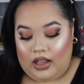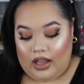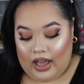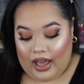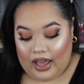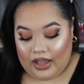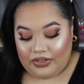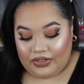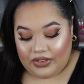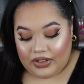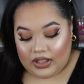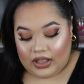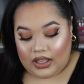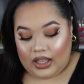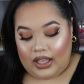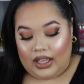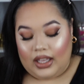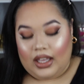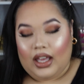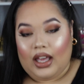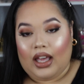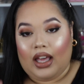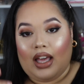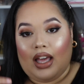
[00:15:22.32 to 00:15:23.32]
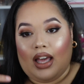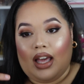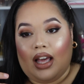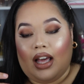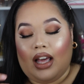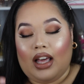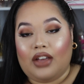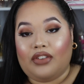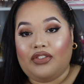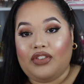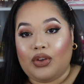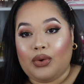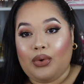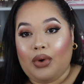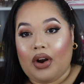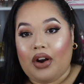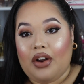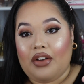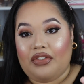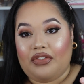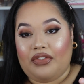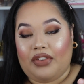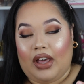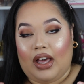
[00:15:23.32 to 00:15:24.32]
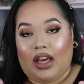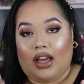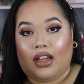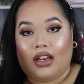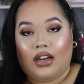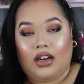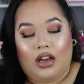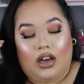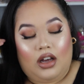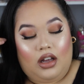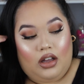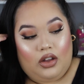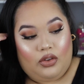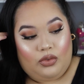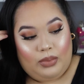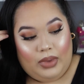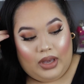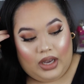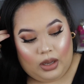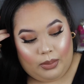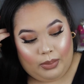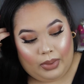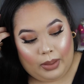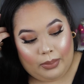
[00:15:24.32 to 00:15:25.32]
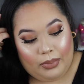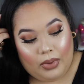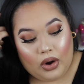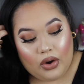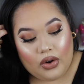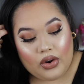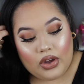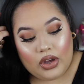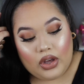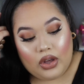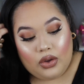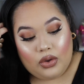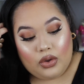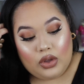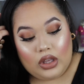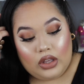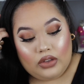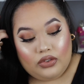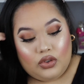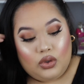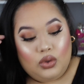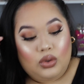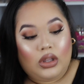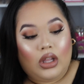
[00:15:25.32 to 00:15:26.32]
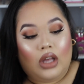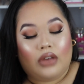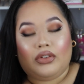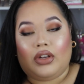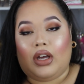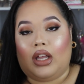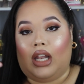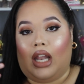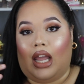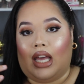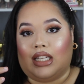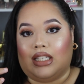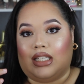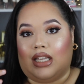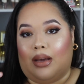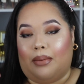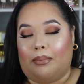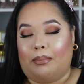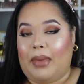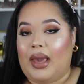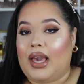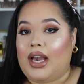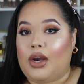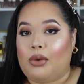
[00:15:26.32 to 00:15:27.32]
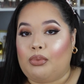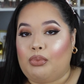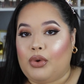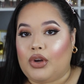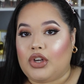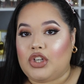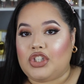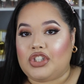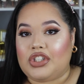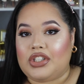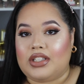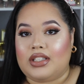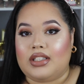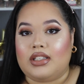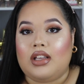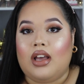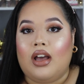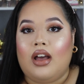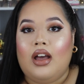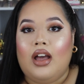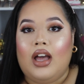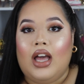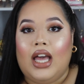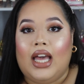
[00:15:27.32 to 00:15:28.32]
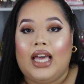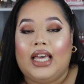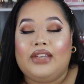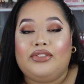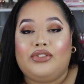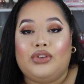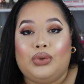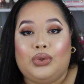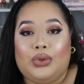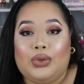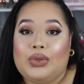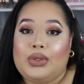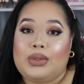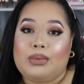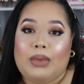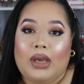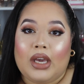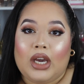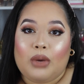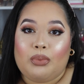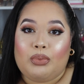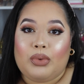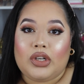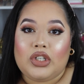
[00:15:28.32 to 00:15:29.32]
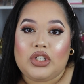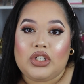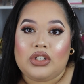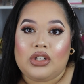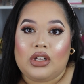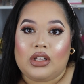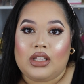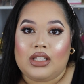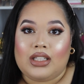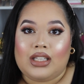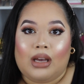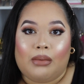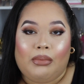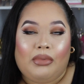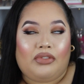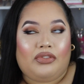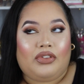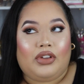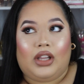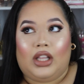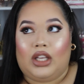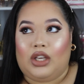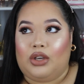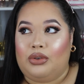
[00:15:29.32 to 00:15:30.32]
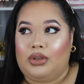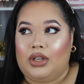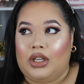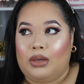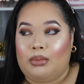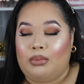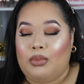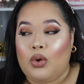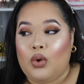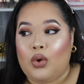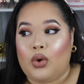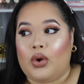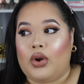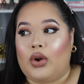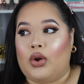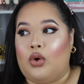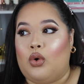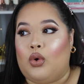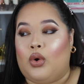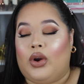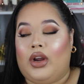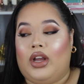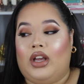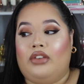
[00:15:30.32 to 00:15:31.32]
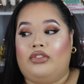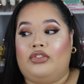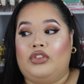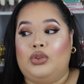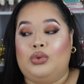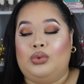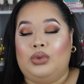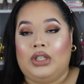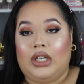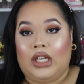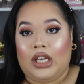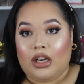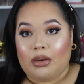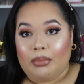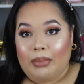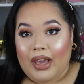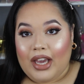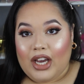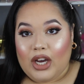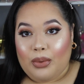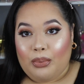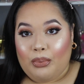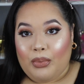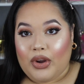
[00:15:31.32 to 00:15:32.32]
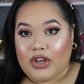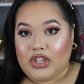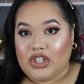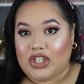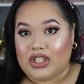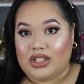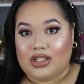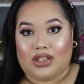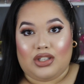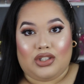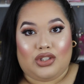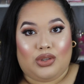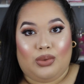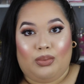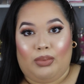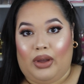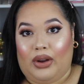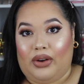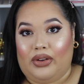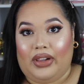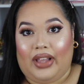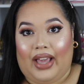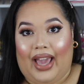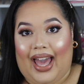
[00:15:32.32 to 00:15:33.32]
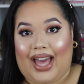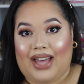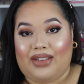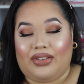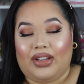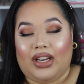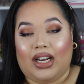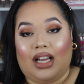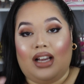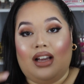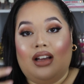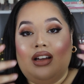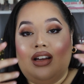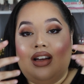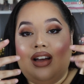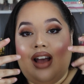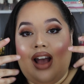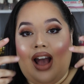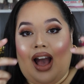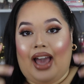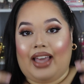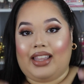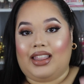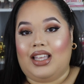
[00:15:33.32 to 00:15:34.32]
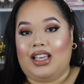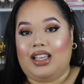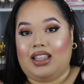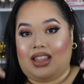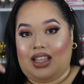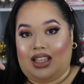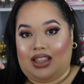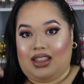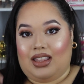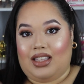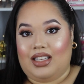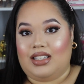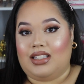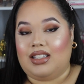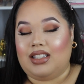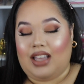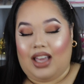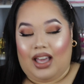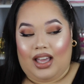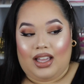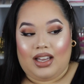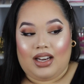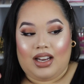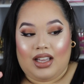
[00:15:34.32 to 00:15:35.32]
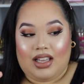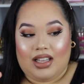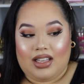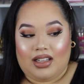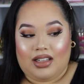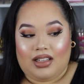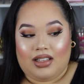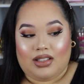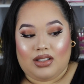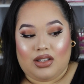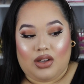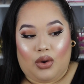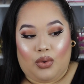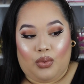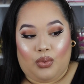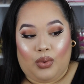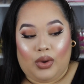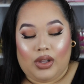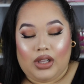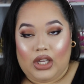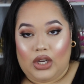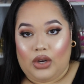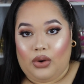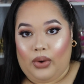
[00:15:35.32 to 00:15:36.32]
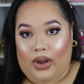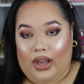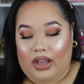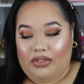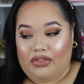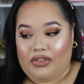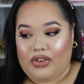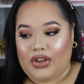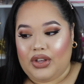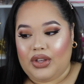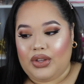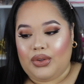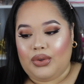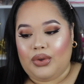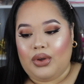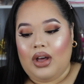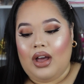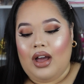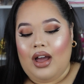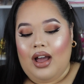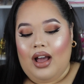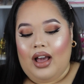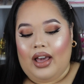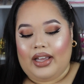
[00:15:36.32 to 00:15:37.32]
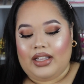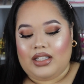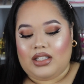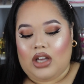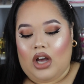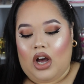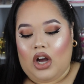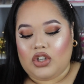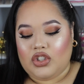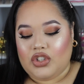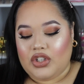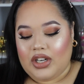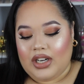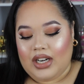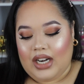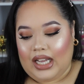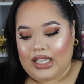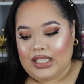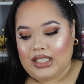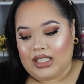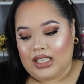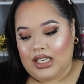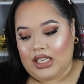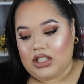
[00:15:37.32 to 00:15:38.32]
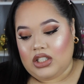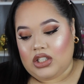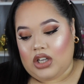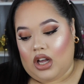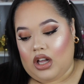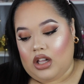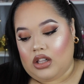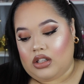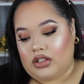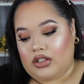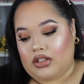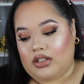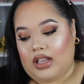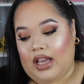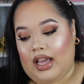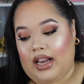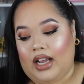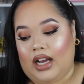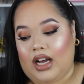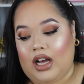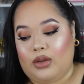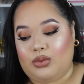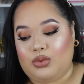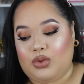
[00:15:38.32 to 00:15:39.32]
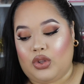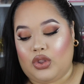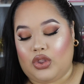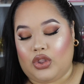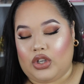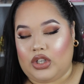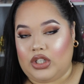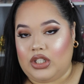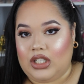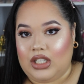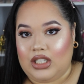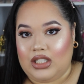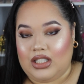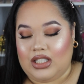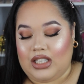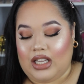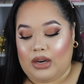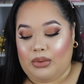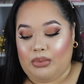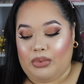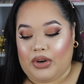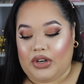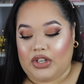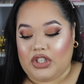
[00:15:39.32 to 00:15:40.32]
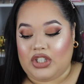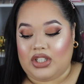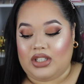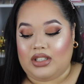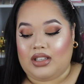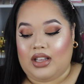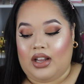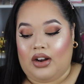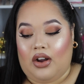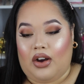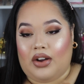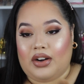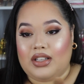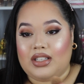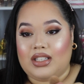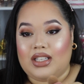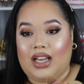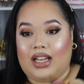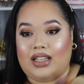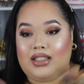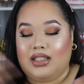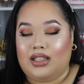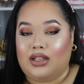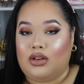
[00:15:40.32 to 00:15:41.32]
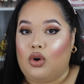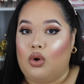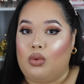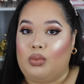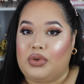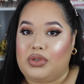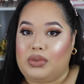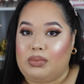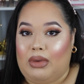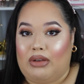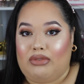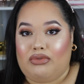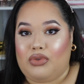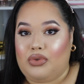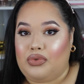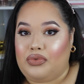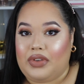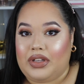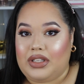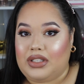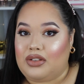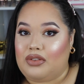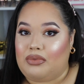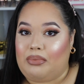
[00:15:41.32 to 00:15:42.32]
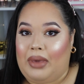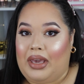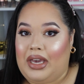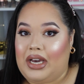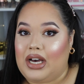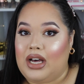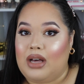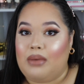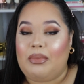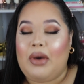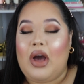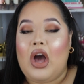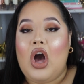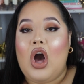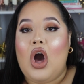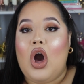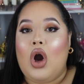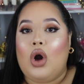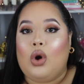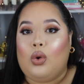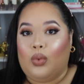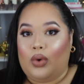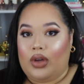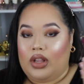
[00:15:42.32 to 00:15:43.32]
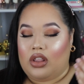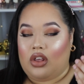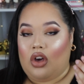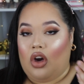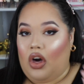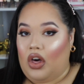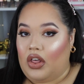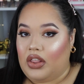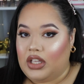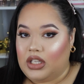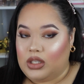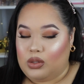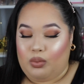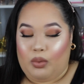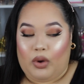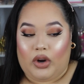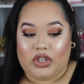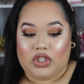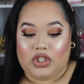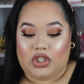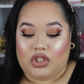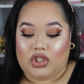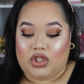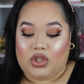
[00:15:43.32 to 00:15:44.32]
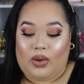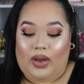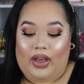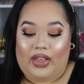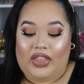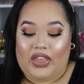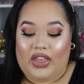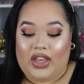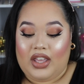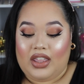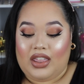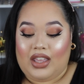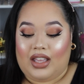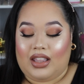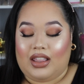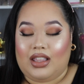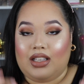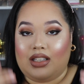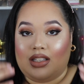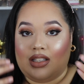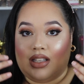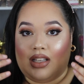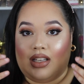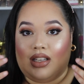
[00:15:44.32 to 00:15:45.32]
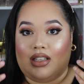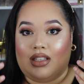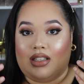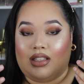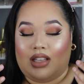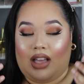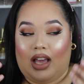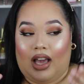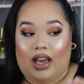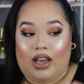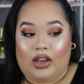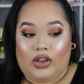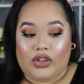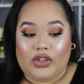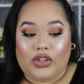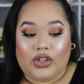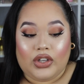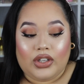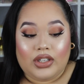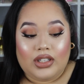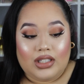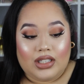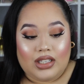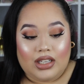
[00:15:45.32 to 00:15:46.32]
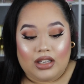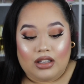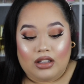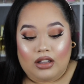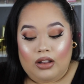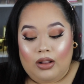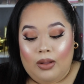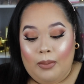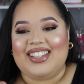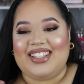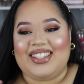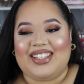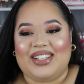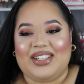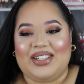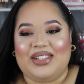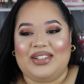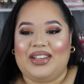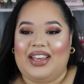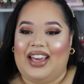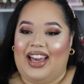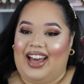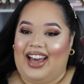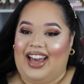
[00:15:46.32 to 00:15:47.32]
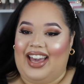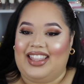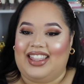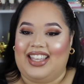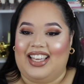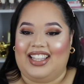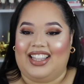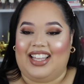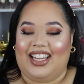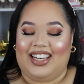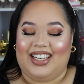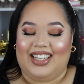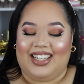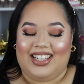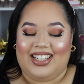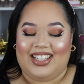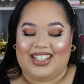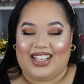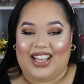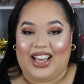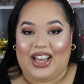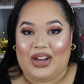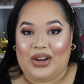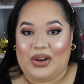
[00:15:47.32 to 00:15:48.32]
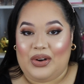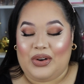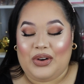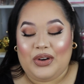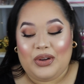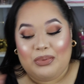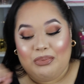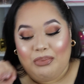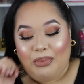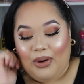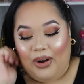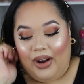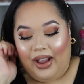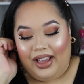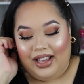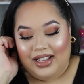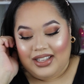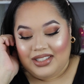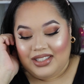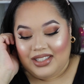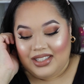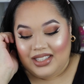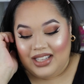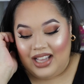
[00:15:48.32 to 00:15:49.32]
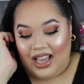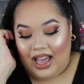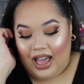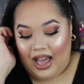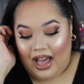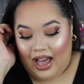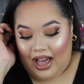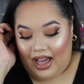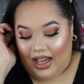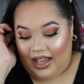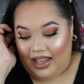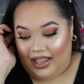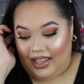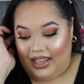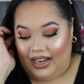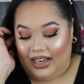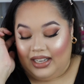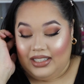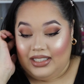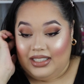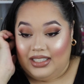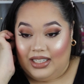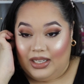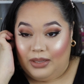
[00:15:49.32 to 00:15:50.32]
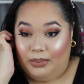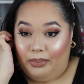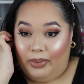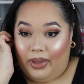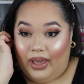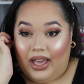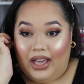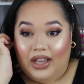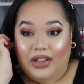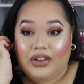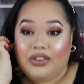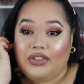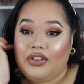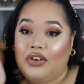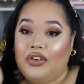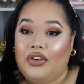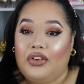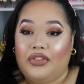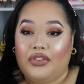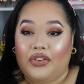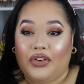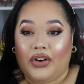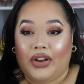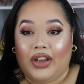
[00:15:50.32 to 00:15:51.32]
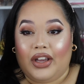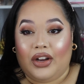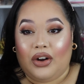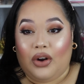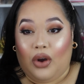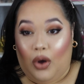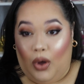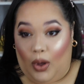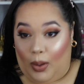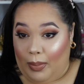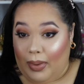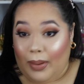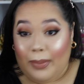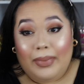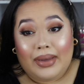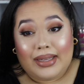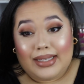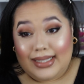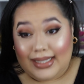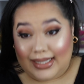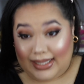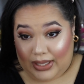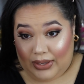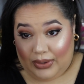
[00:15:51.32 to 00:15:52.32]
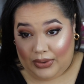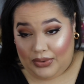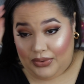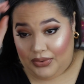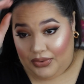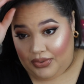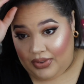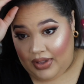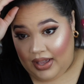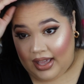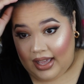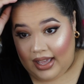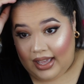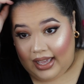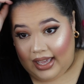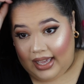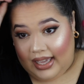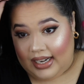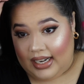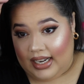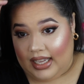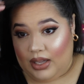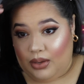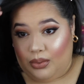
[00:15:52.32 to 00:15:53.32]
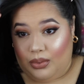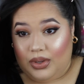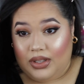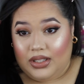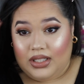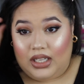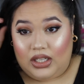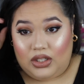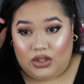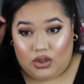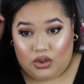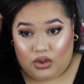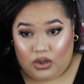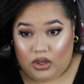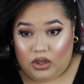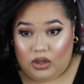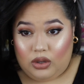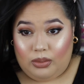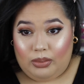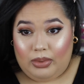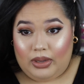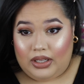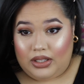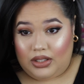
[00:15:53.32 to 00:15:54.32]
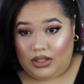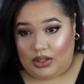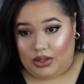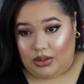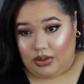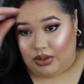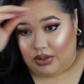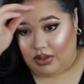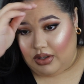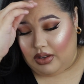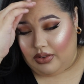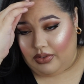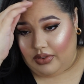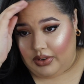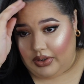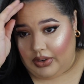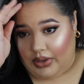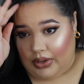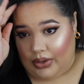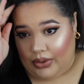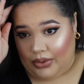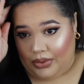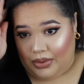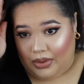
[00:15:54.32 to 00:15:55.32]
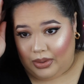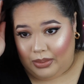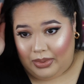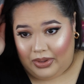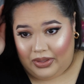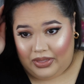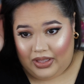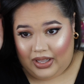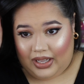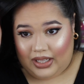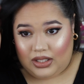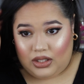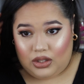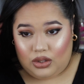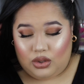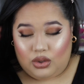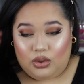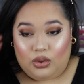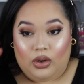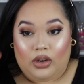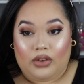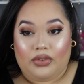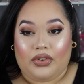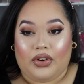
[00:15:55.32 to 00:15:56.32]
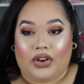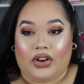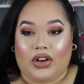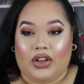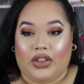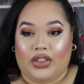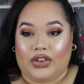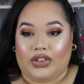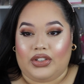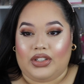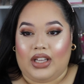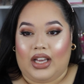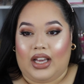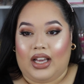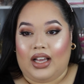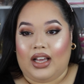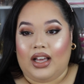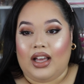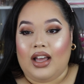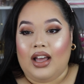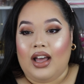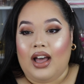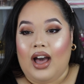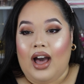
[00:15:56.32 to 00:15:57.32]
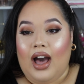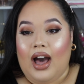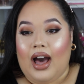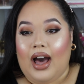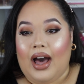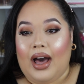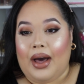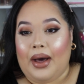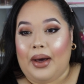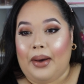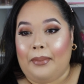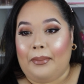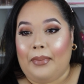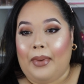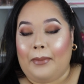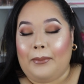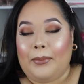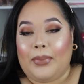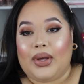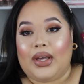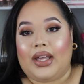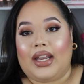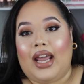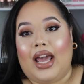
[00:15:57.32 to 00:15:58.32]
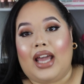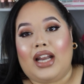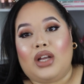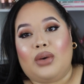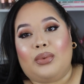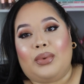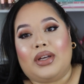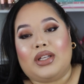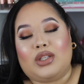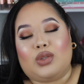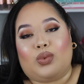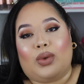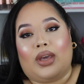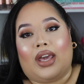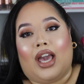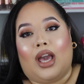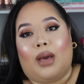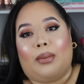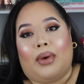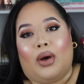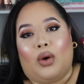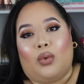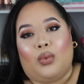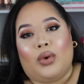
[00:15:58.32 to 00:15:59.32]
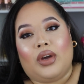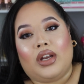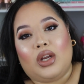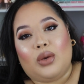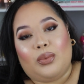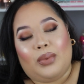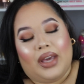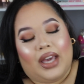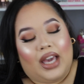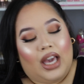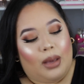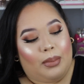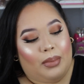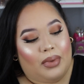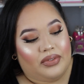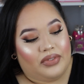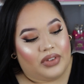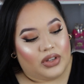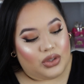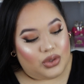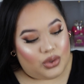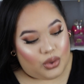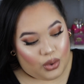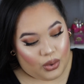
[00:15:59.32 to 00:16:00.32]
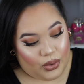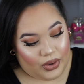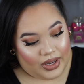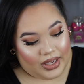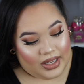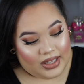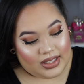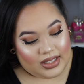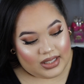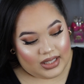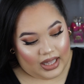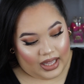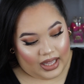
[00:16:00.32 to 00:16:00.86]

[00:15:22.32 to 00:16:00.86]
I feel like if you are a fan of Makeup by Mario, if you love collecting makeup brushes, if you use makeup brushes all the time and feel like you need more, or if you need makeup brushes because you barely have any, I think that this kit is really great for you. It's $119 and it comes with 13 set of brushes, and honestly I did almost my full face of makeup with all these brushes. So I think that this is a good deal. So yeah, I think that it is a good price, and I did pay for it all by myself, and it was a struggle bus you don't even know. I mean, that's a story for another day. But anyways, we came out winning, we came out victorious,